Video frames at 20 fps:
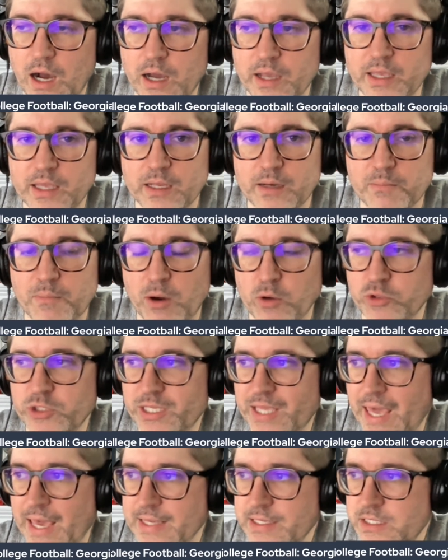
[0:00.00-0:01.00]
in most
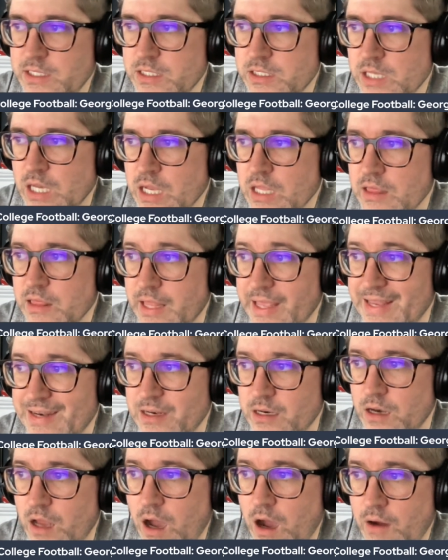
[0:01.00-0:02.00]
cases.
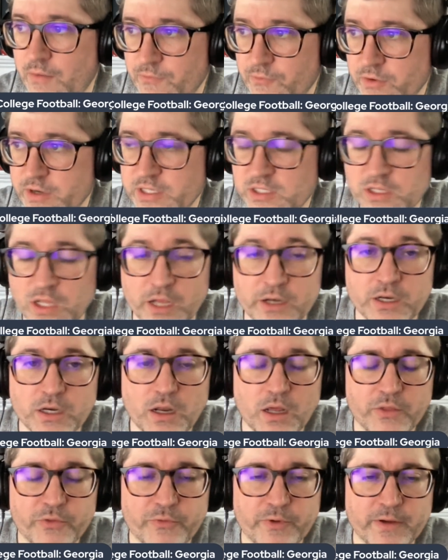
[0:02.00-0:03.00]
London Humphreys,
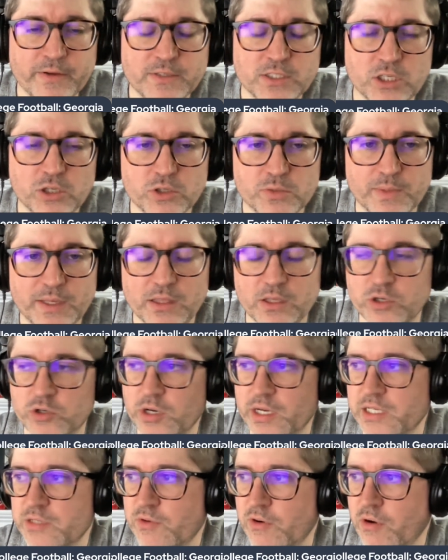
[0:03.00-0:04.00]
the
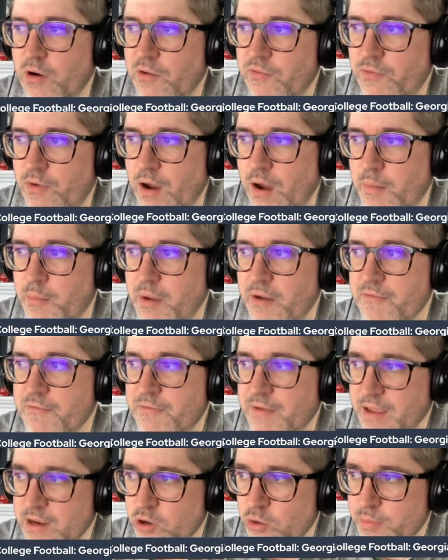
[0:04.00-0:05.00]
transfer from
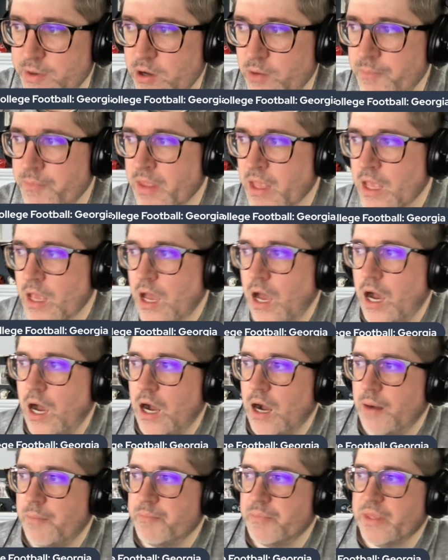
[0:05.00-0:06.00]
Vanderbilt,
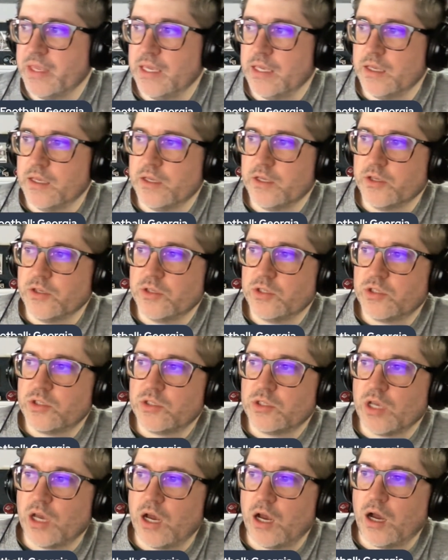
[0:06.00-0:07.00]
is
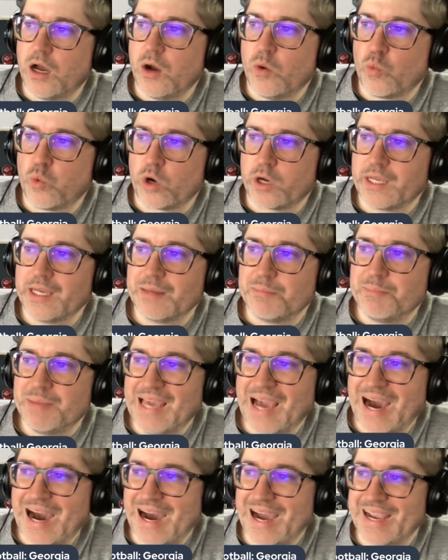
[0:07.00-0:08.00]
working
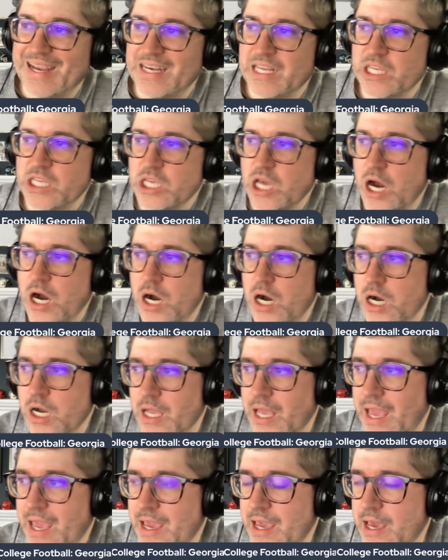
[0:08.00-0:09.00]
behind
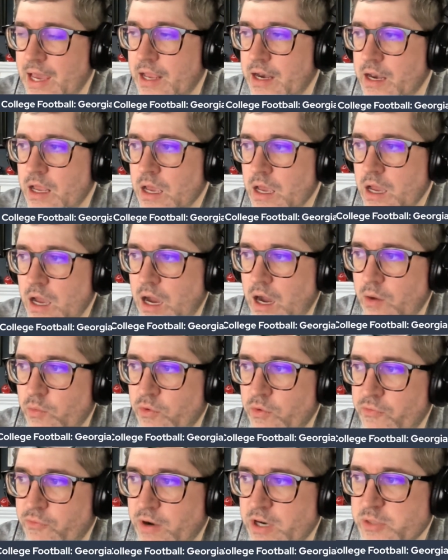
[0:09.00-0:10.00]
Young and
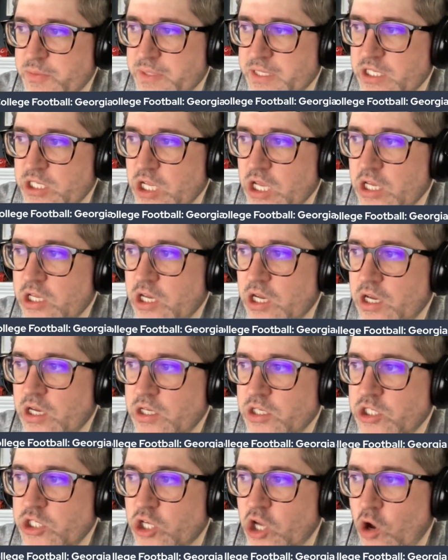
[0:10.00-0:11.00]
with freshman
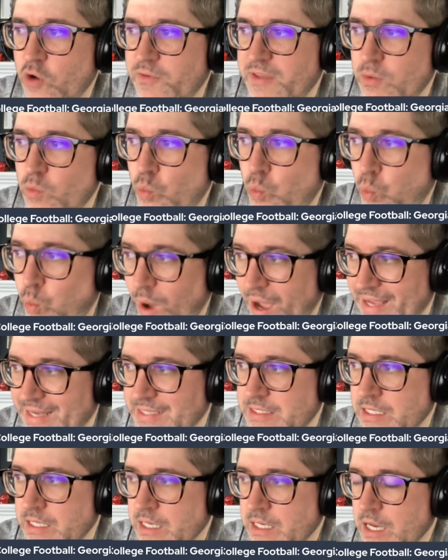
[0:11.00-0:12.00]
Sakovi
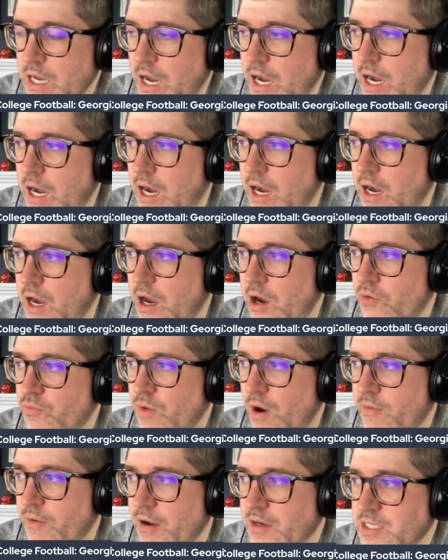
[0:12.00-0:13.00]
White.
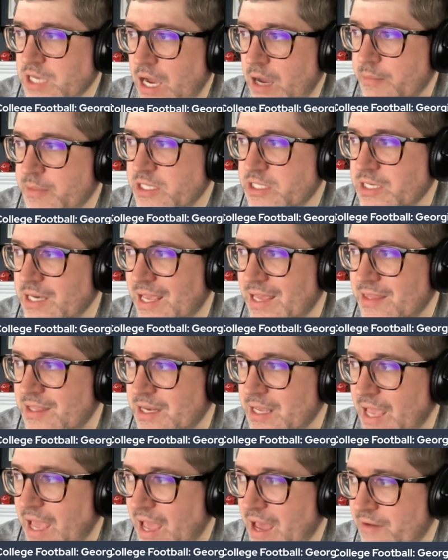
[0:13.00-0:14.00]
Ra-Ra Thomas and
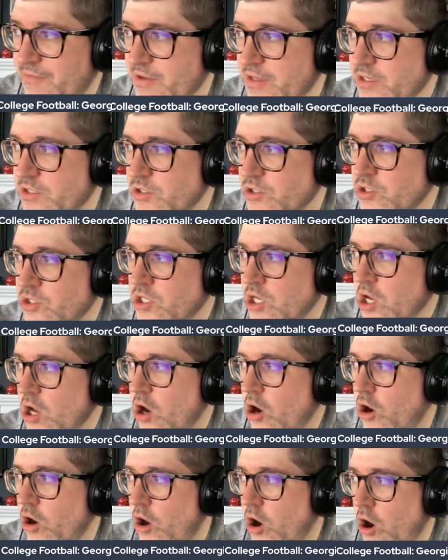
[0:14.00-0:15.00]
Anthony Evans
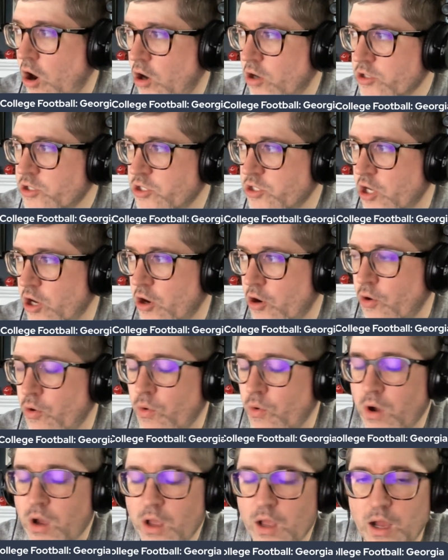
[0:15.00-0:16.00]
are also